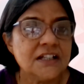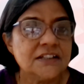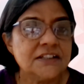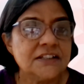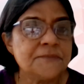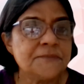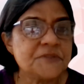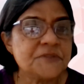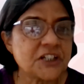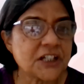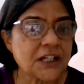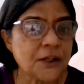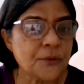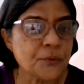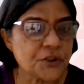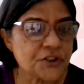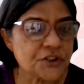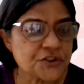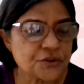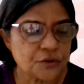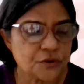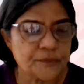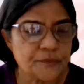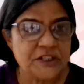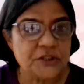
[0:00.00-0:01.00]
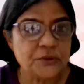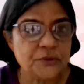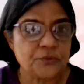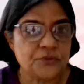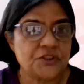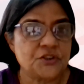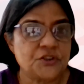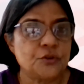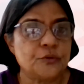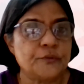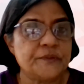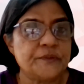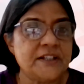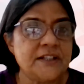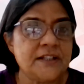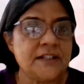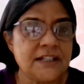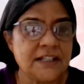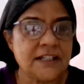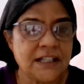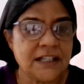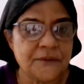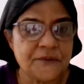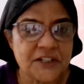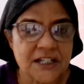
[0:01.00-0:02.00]
Deepshika, what should we do? Should
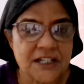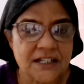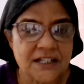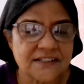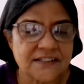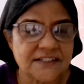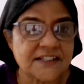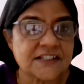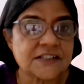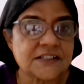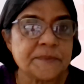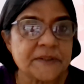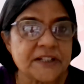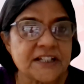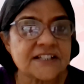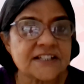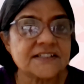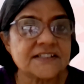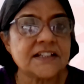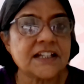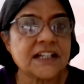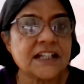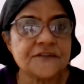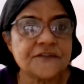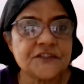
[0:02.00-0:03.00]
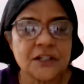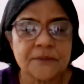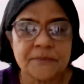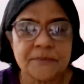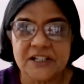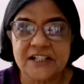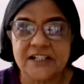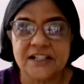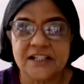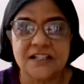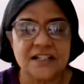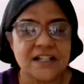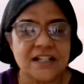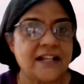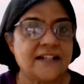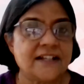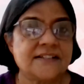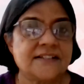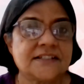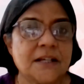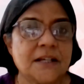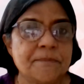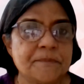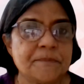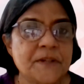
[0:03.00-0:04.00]
we give it at 6 minutes and give them a little
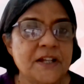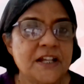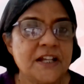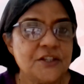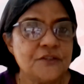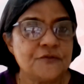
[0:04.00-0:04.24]
heads up?